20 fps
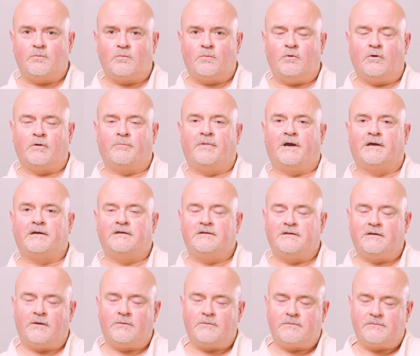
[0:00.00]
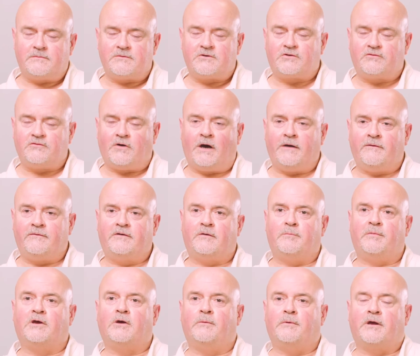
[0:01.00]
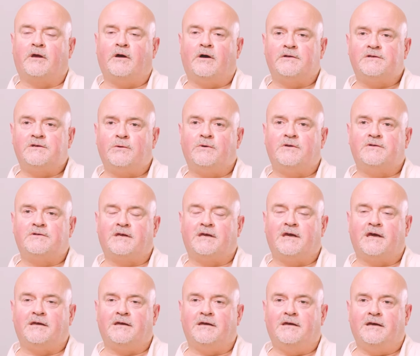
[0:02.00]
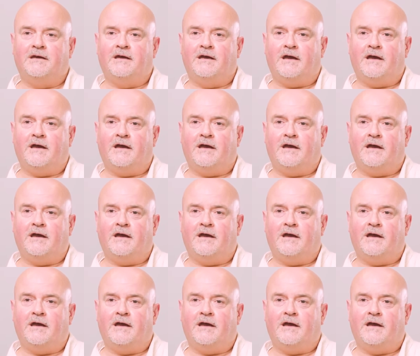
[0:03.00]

worked back, strived to become a cartoonist again,